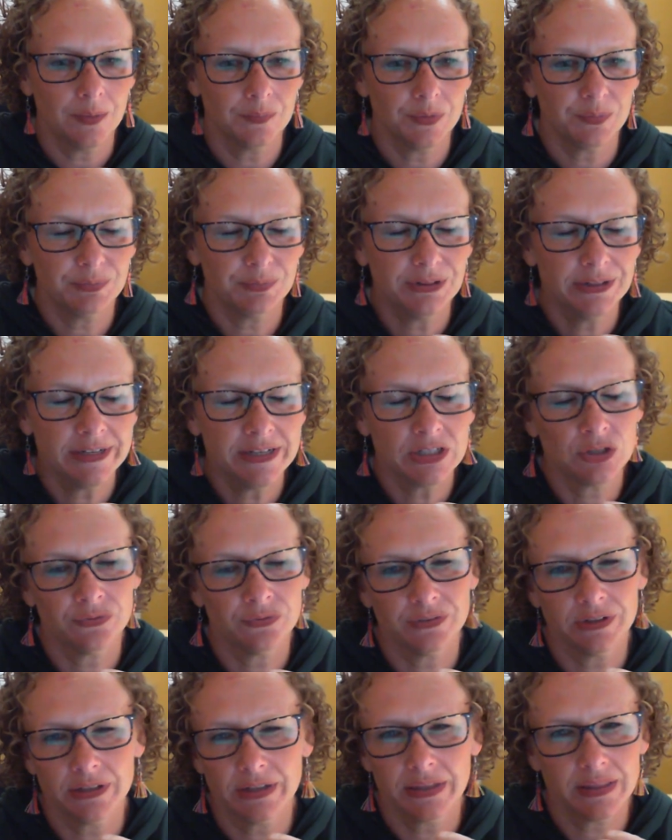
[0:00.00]
Please don't
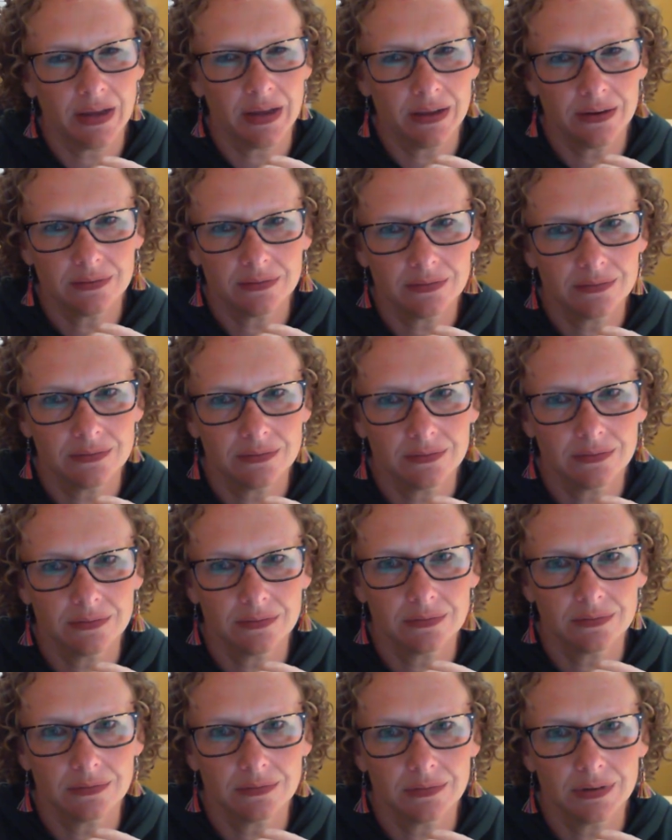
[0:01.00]
feel like that
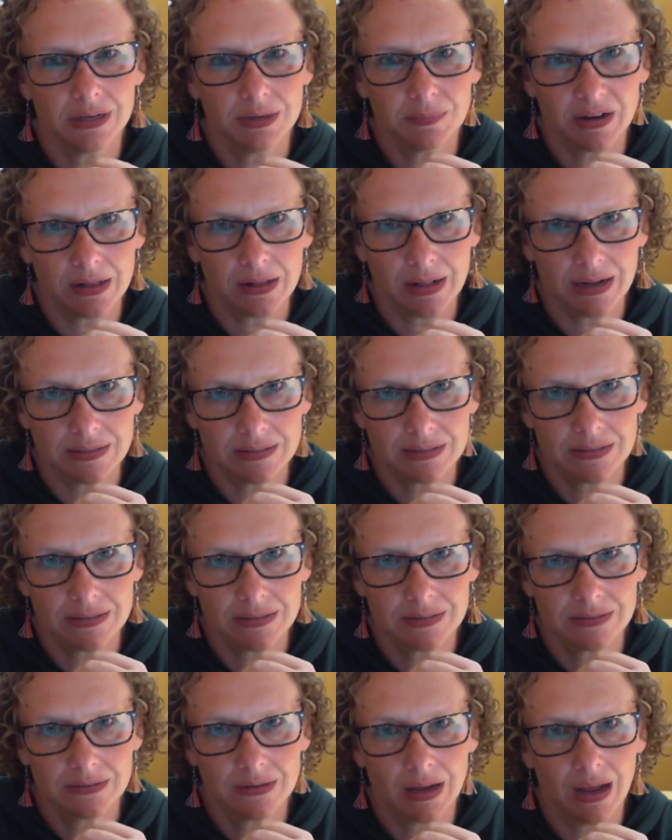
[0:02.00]
in my classes,
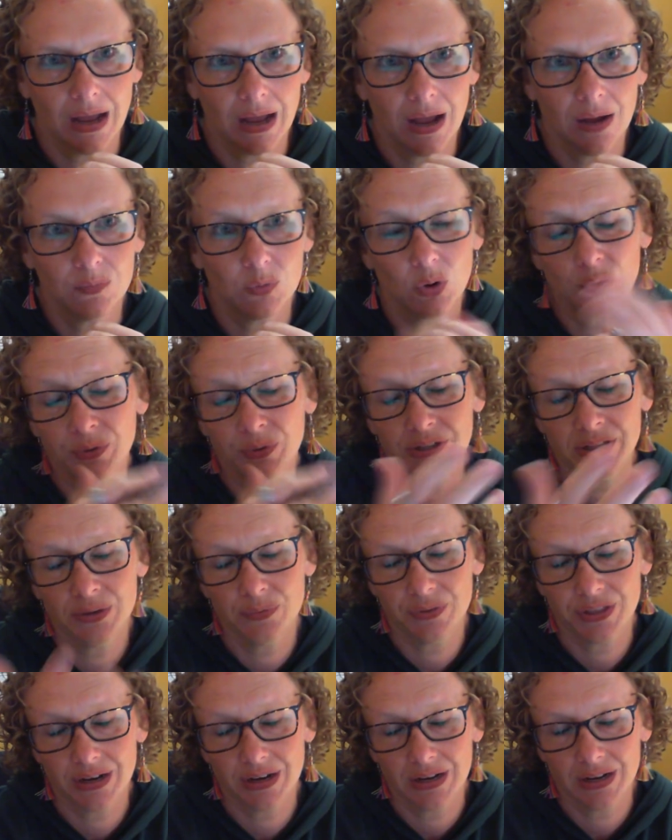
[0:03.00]
or really
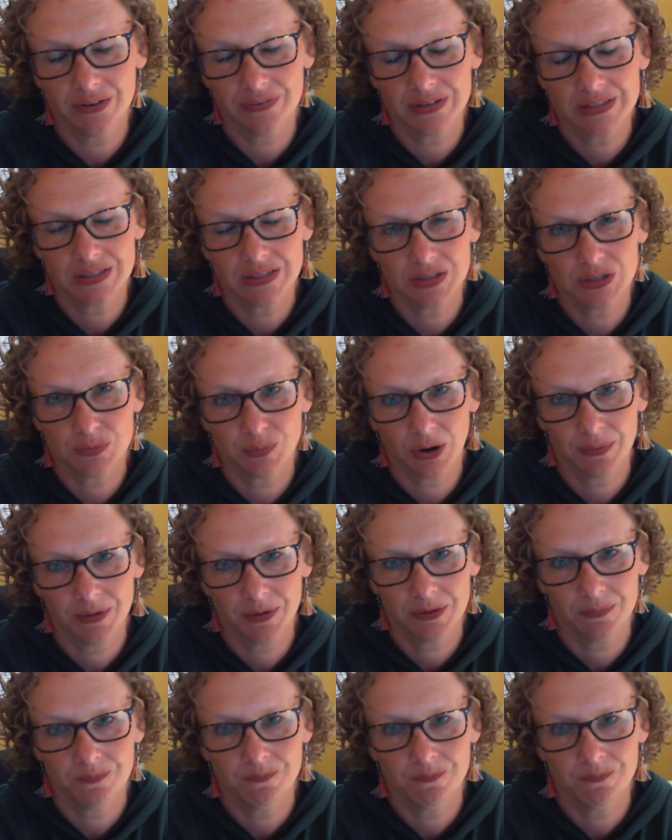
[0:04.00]
with any of us in the department.